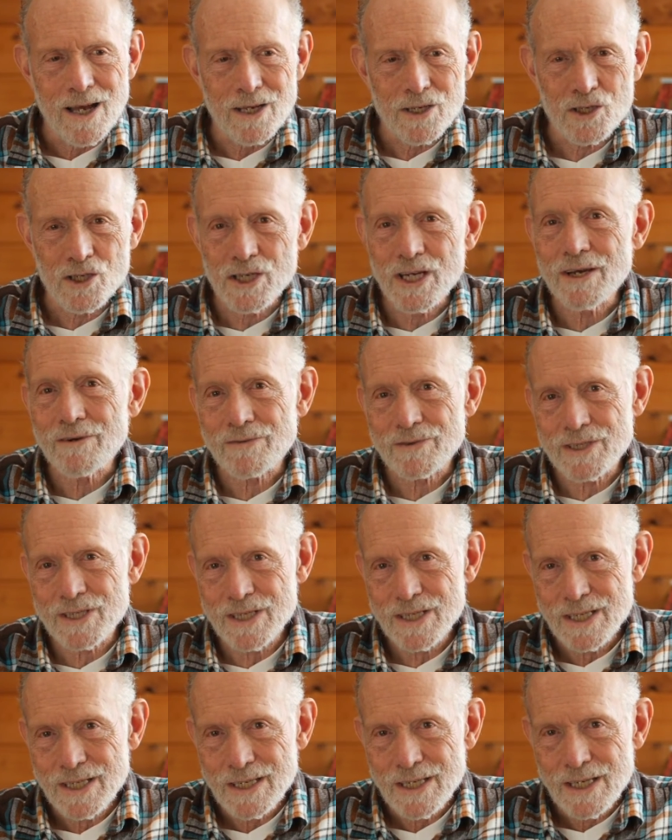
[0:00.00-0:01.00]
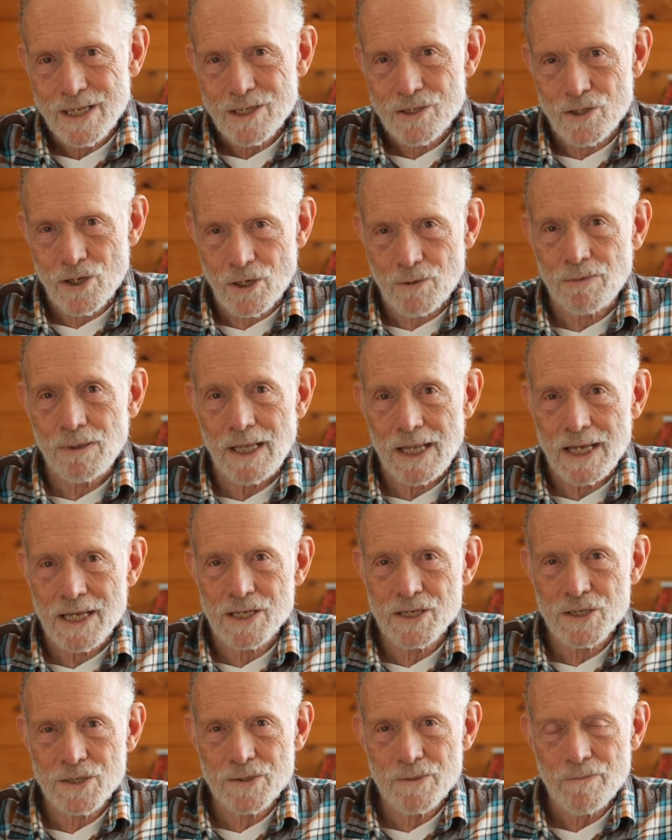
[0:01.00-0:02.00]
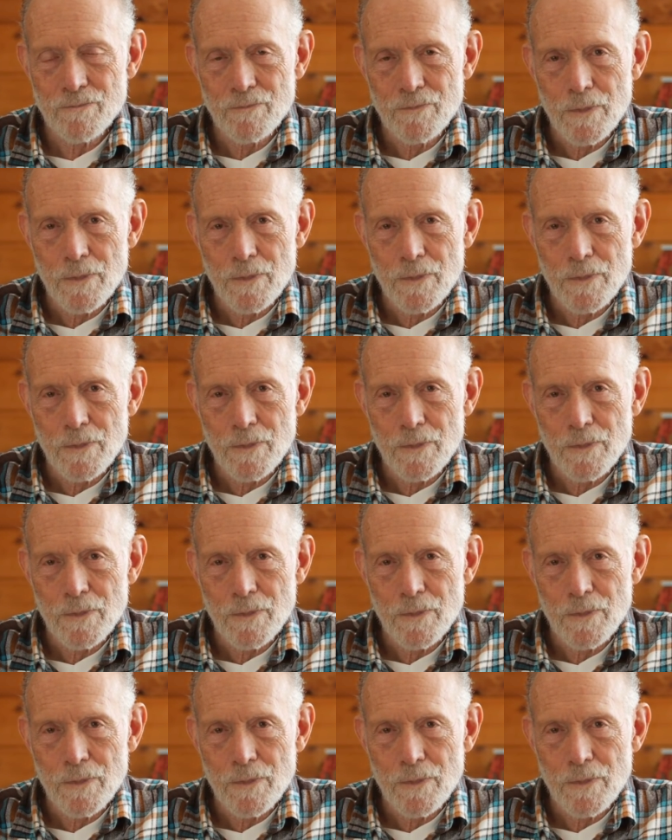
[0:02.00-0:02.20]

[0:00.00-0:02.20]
shift took place